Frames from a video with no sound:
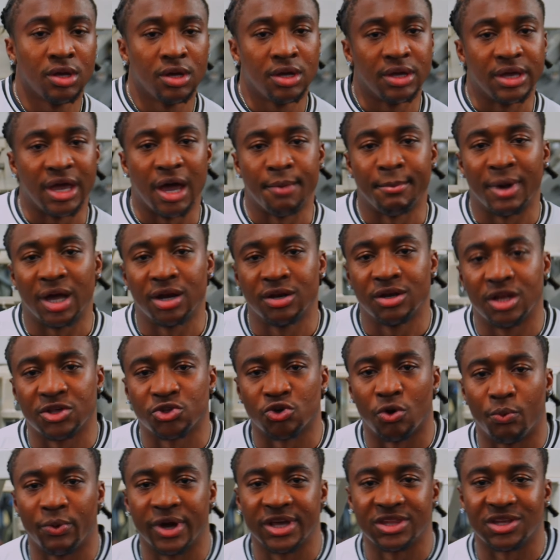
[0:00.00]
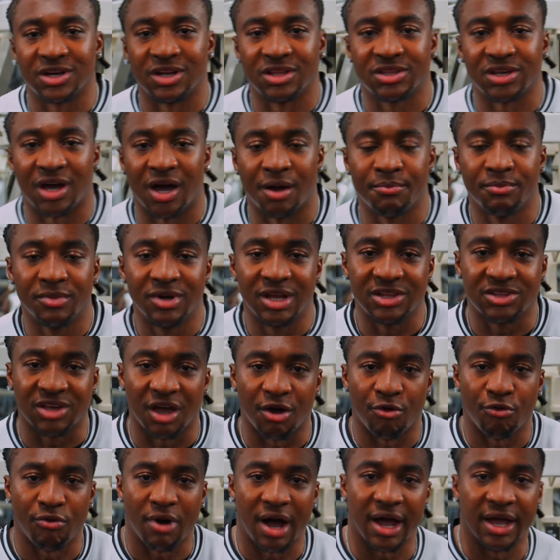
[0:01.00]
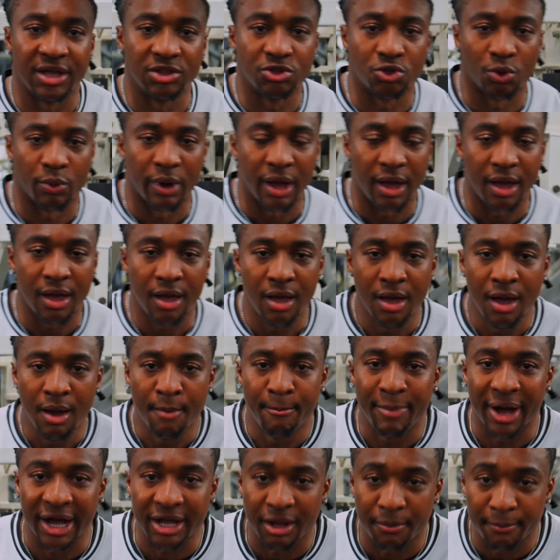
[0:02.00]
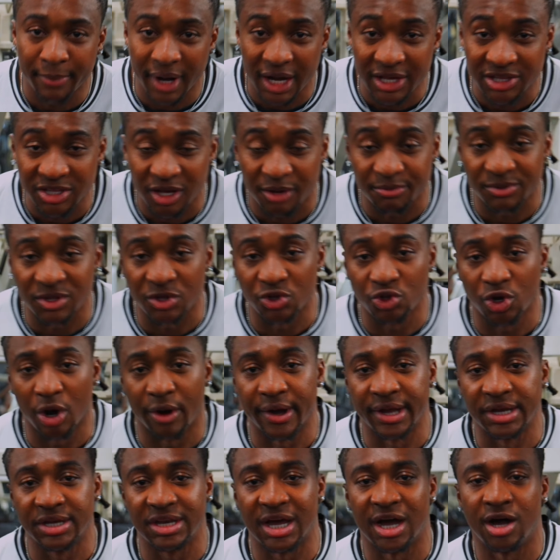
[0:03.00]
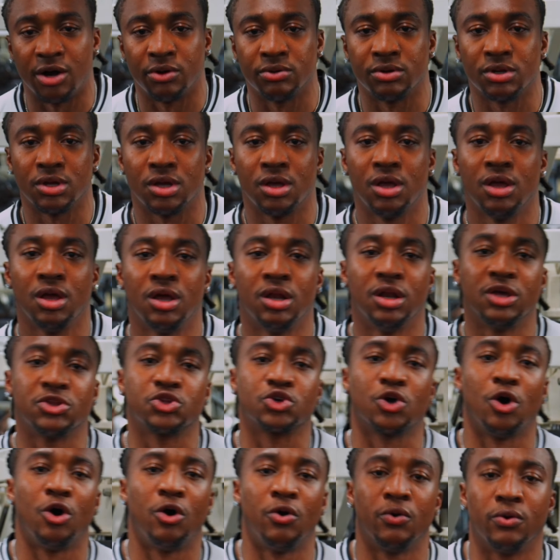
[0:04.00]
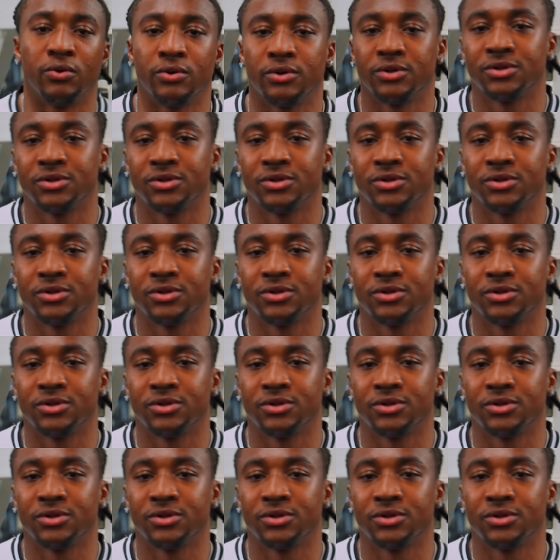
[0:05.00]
yeah, man, let's not waste any time. Let's get right into it. Back and biceps is going down. Let's go.